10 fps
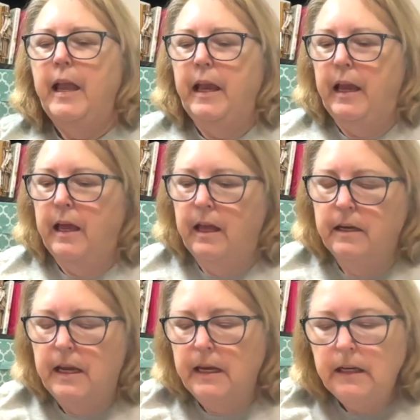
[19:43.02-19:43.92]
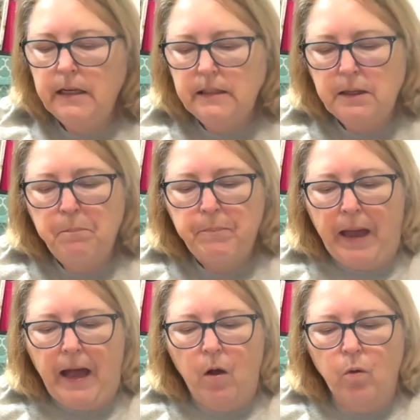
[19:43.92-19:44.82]
And it is
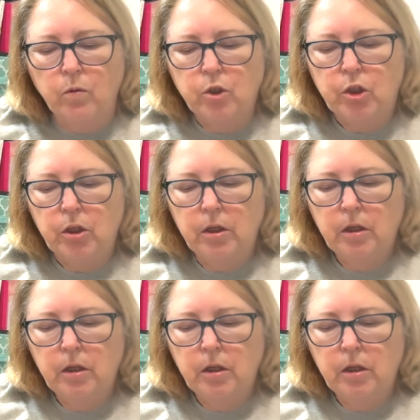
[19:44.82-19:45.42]
about